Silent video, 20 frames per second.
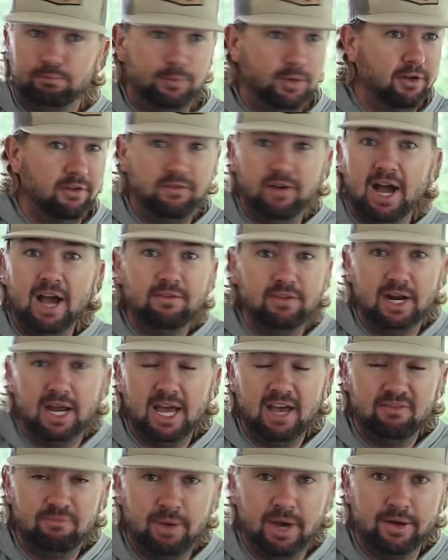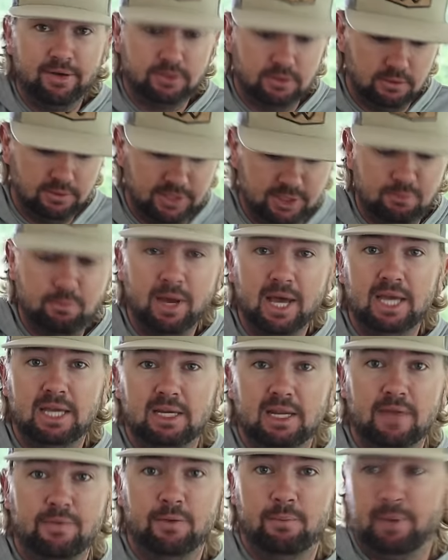to 5.5 pounders on this
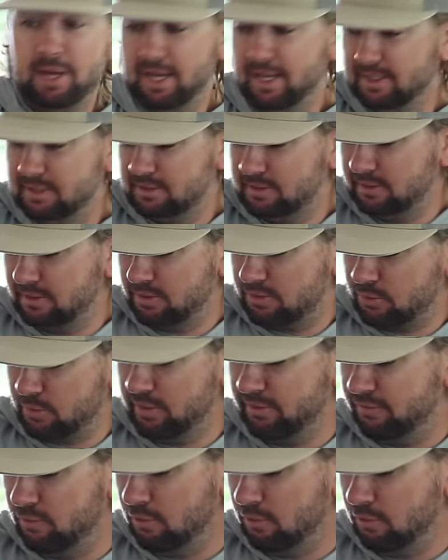bait in the past 3 or